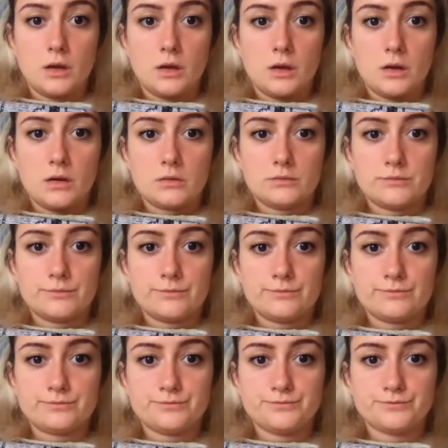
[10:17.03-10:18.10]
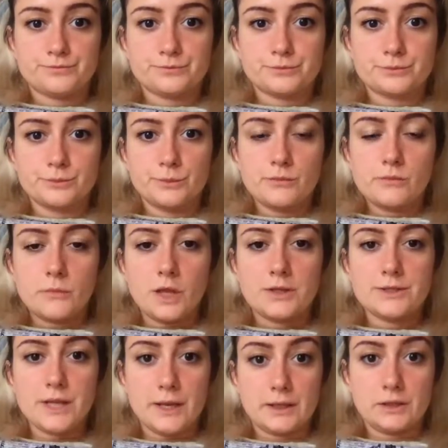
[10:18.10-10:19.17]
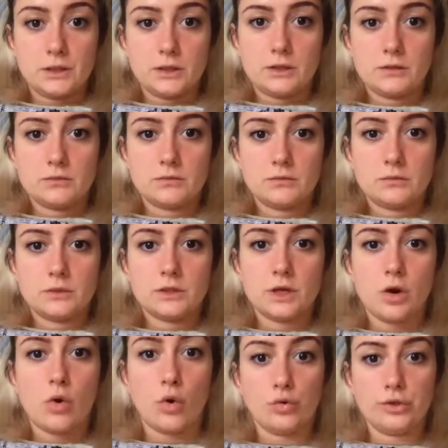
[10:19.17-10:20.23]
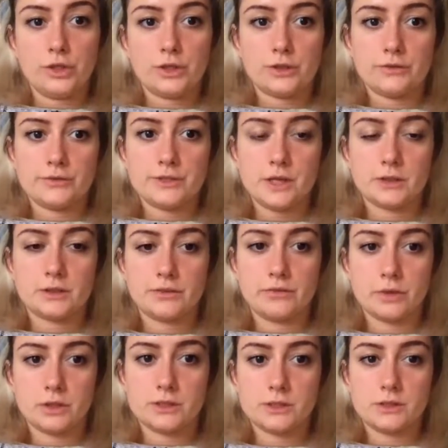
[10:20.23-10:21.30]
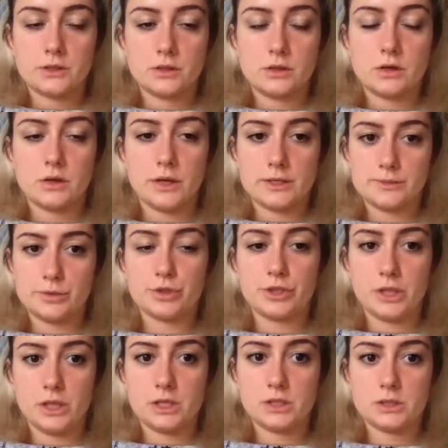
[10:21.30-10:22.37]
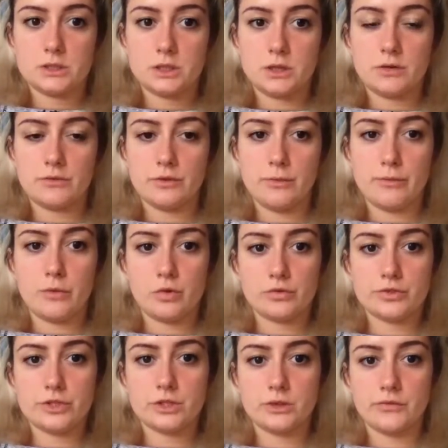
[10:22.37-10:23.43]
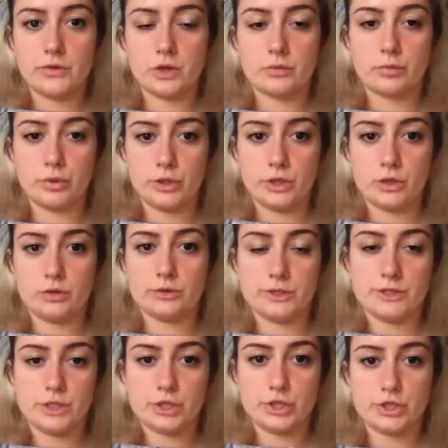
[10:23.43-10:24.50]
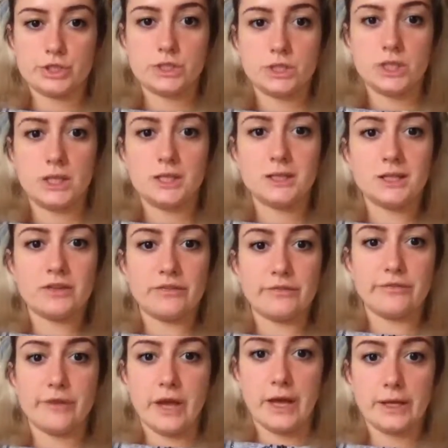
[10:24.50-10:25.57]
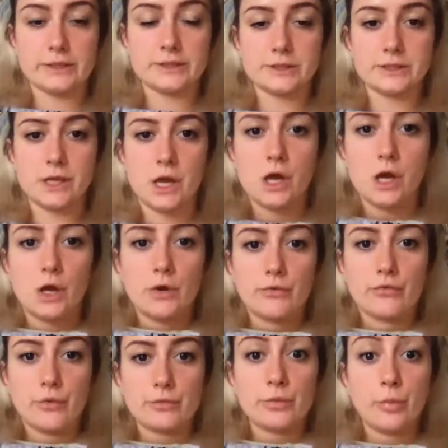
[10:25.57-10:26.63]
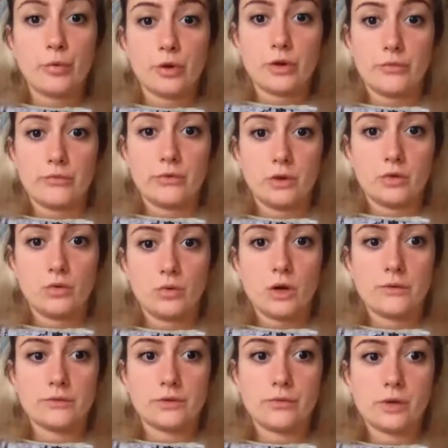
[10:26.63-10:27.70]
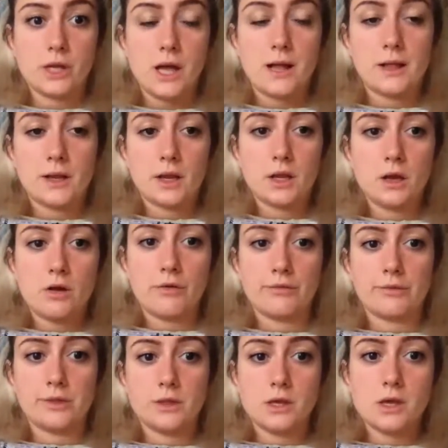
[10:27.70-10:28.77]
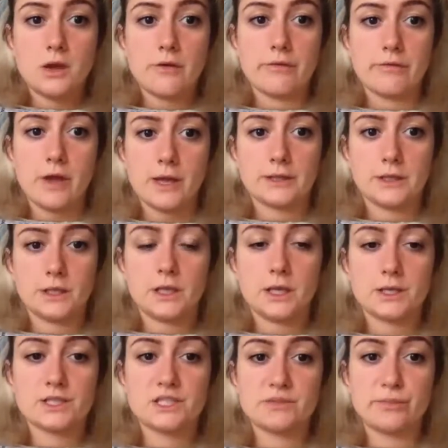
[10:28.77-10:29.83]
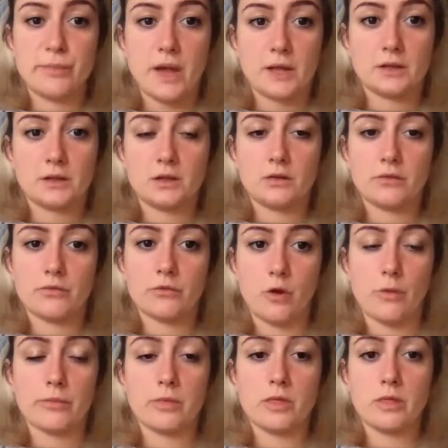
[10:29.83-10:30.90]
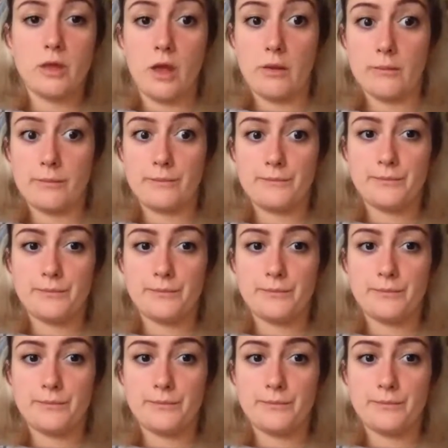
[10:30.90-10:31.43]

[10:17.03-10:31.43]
um, secondly, the holding of scientific expertise of the most significant political decisions in advance from the point of view of the reality of the affected expected from them.